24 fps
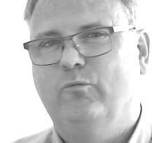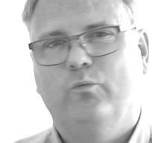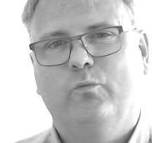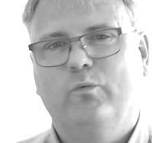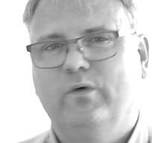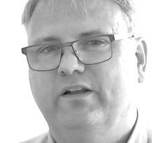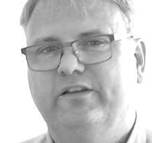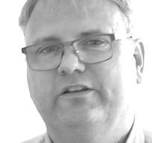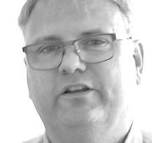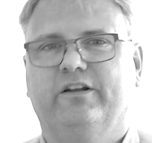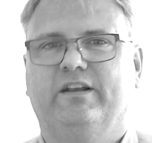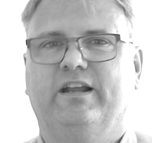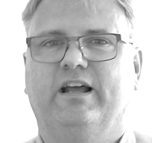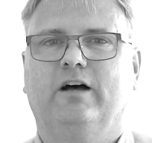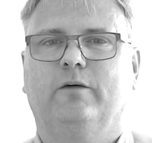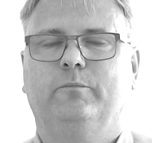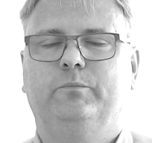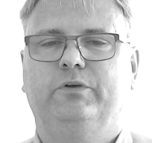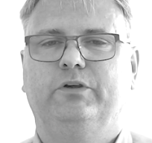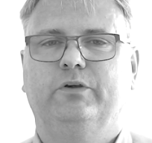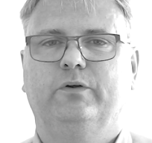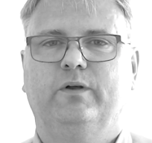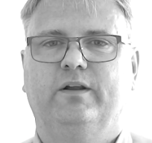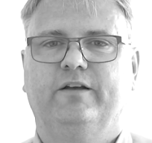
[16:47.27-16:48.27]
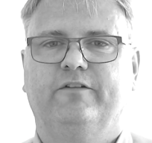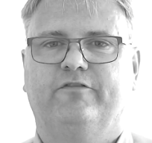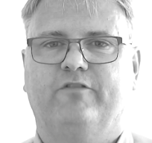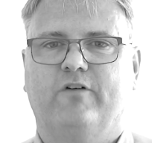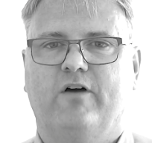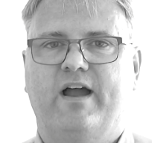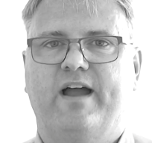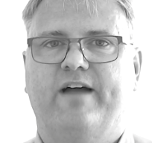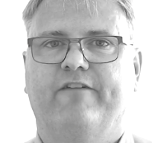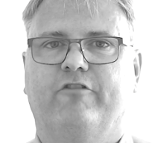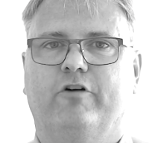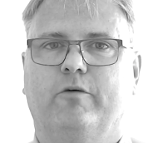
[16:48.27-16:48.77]
will not help you in
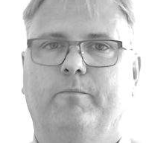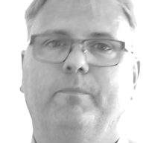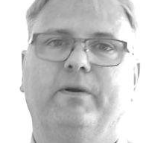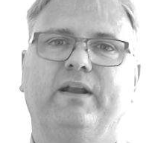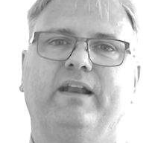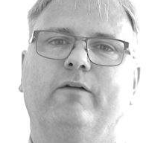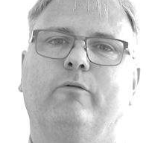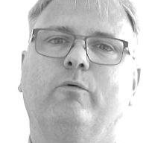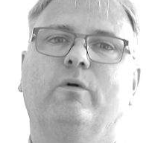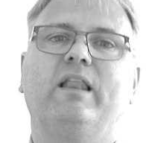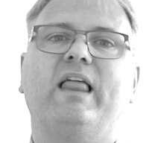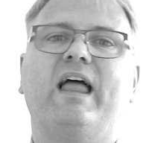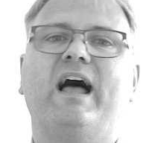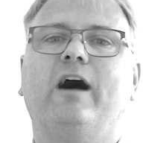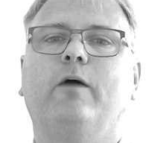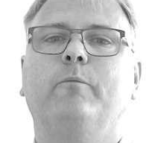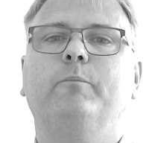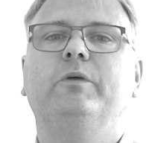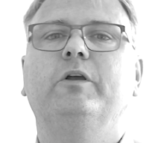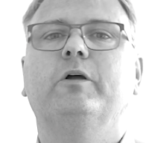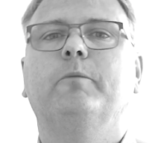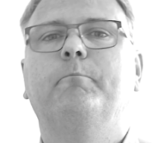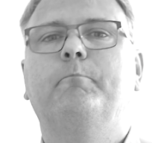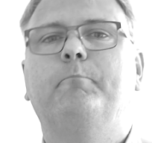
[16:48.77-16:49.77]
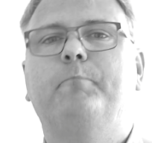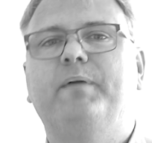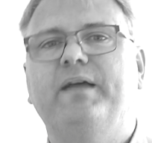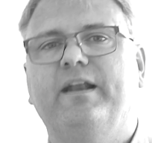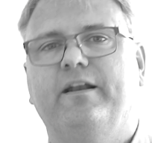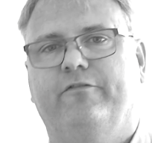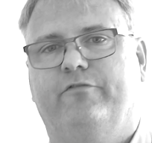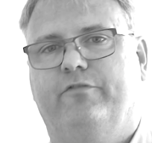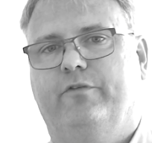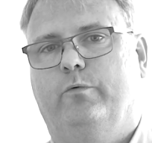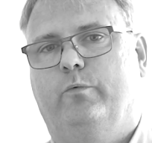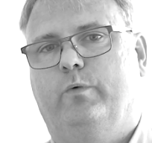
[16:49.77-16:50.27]
forever, but it will help you a
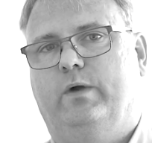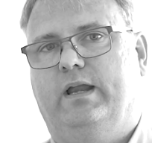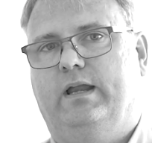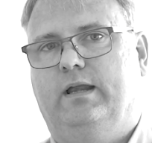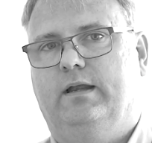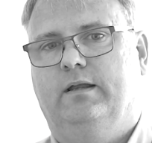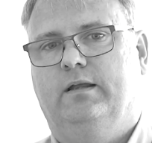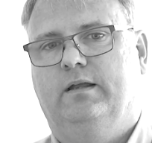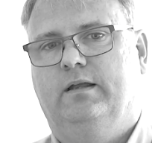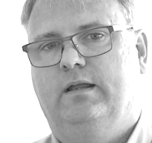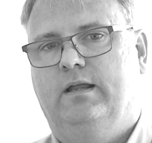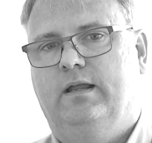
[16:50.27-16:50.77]
bit of the way.